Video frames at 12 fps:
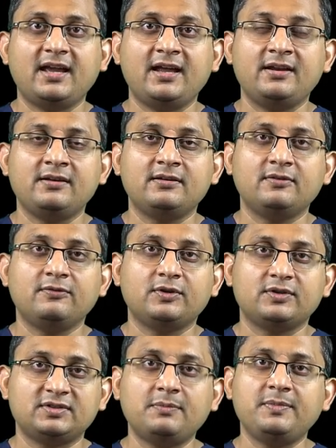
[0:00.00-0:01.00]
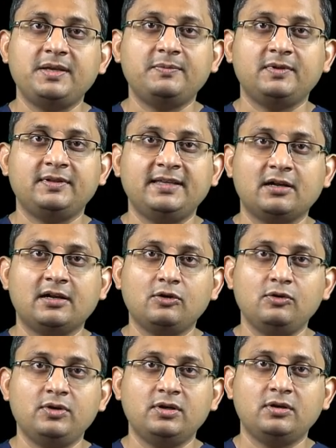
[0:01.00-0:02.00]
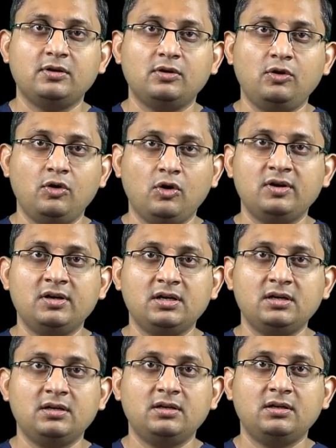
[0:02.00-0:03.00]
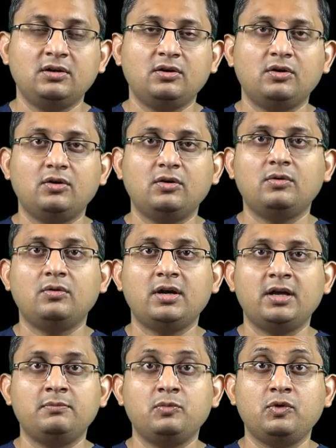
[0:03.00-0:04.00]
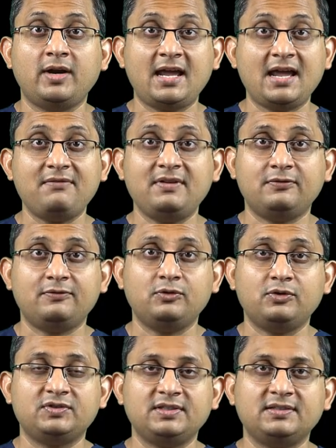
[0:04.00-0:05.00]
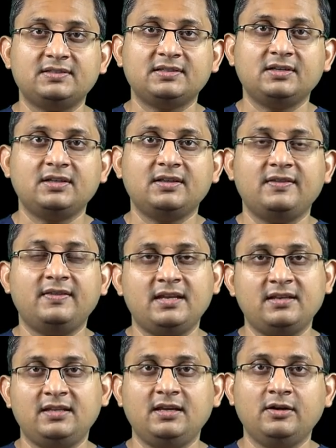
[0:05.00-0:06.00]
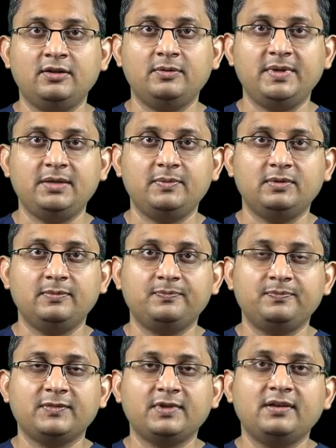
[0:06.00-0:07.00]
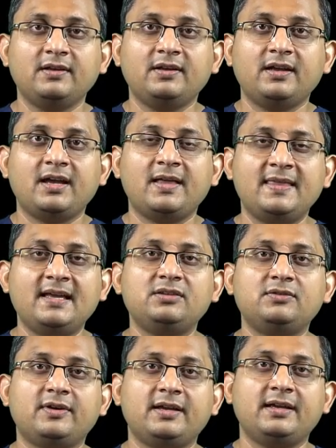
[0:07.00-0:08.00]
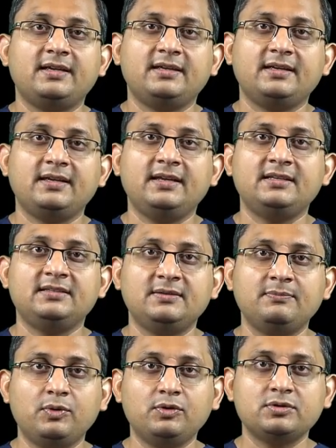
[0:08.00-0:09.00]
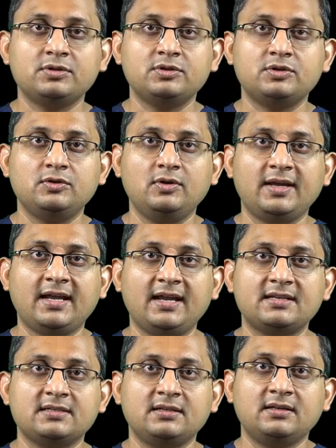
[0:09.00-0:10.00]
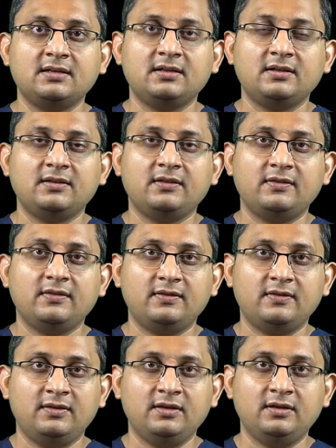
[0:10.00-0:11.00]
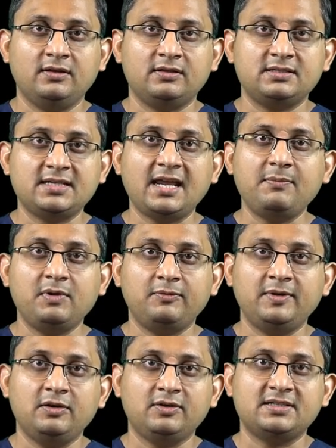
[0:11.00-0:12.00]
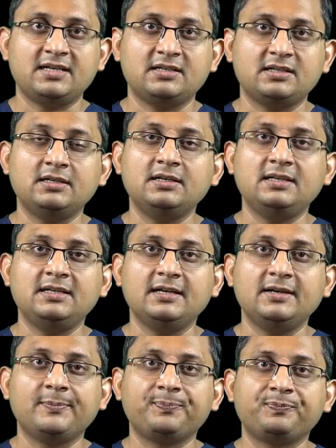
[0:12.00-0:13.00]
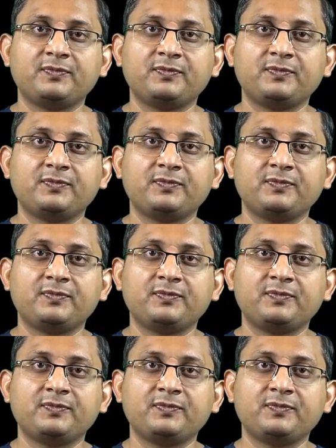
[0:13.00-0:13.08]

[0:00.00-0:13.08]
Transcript: And for some people, they occlude longer and more heavier forces than the other people. And that's why it is important to look at the table we looked at earlier,